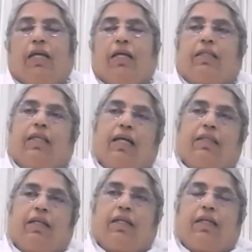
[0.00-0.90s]

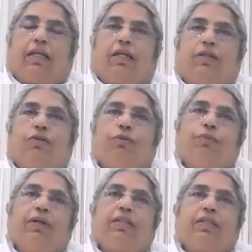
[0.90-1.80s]
Dadi,
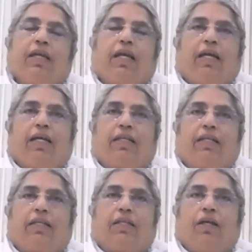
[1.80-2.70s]
towards the
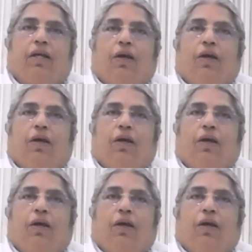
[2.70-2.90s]
end,